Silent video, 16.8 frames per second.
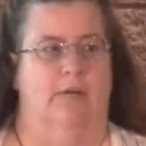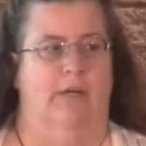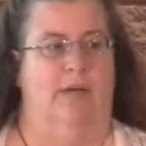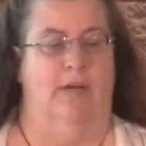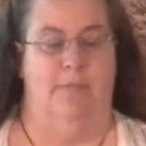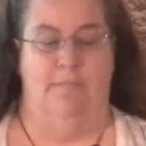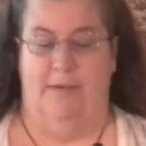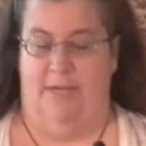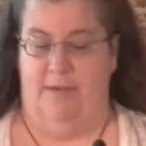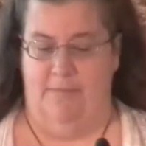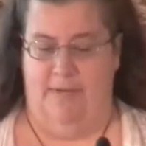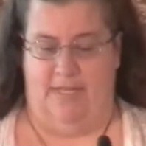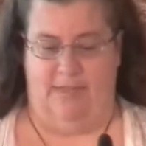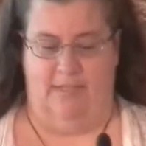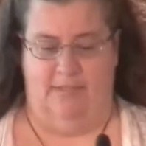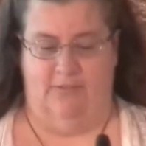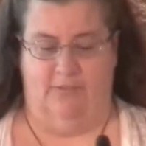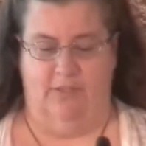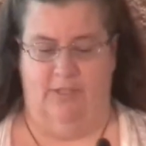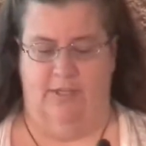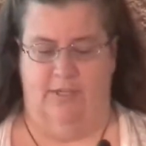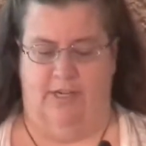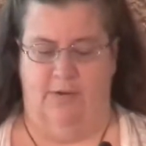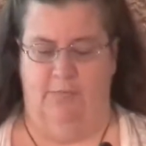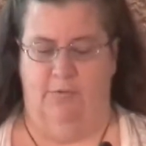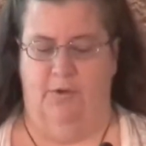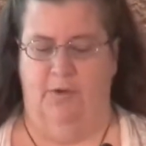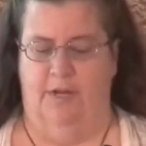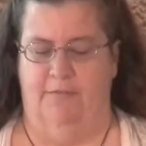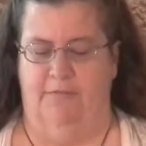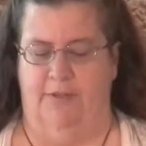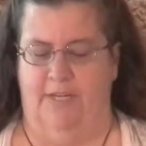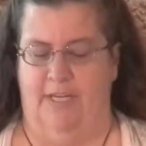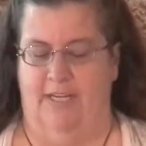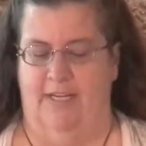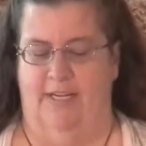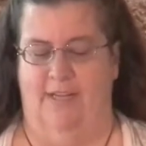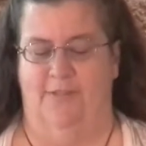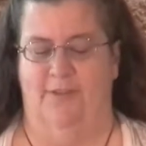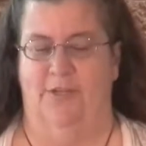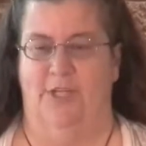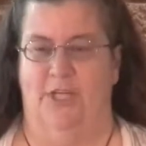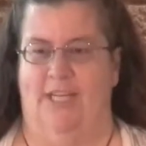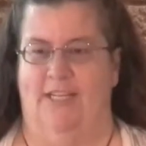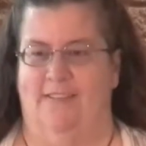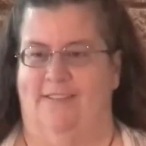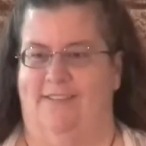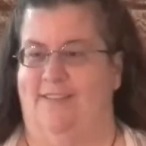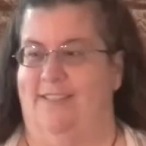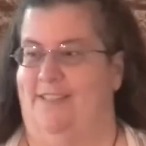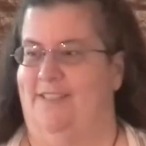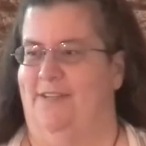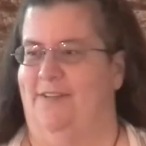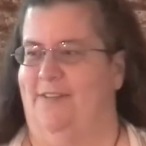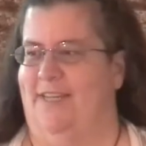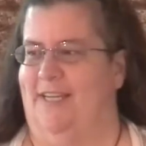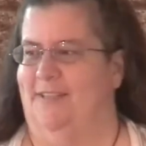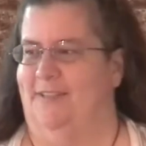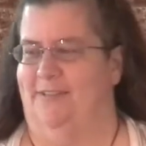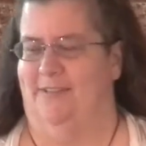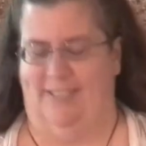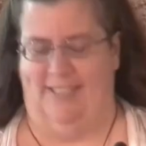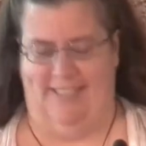I better make this good or I won't ever get another chance to do this.